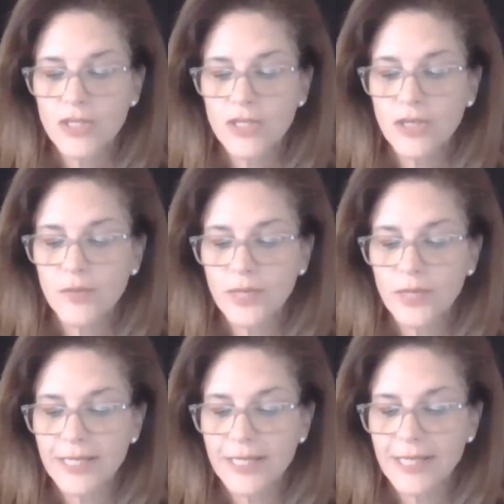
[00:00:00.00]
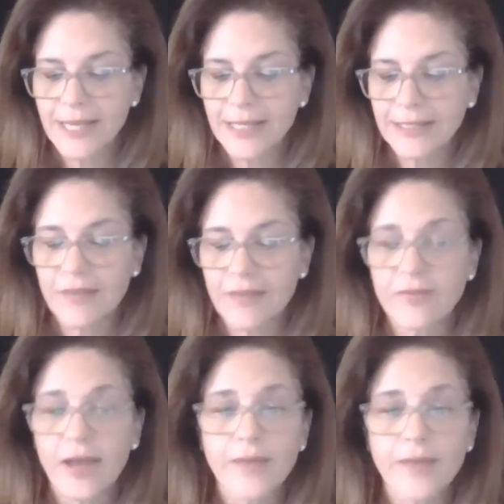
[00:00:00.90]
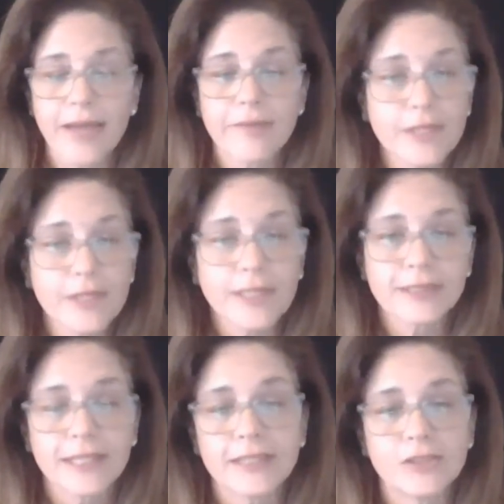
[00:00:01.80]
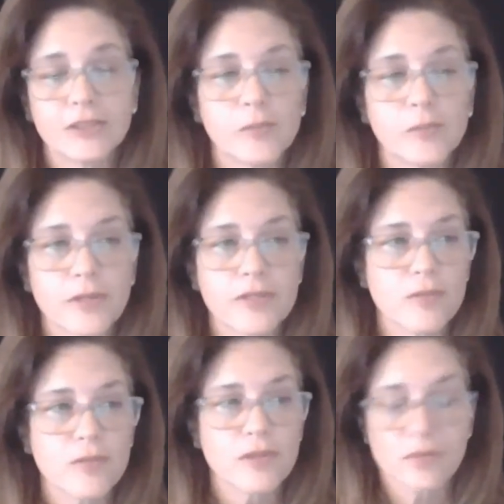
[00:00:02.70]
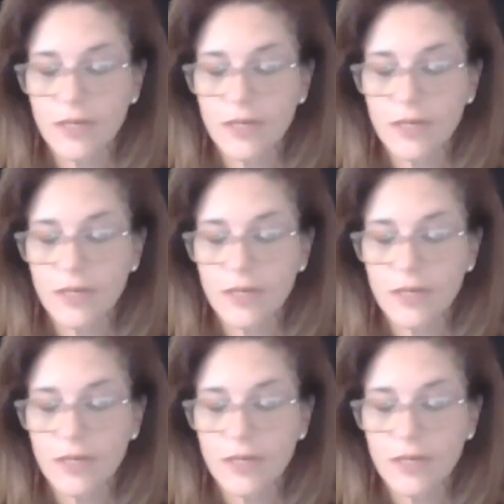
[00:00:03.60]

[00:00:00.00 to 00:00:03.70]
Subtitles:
So pretty exciting stuff. I'm really excited to explore this with you. We're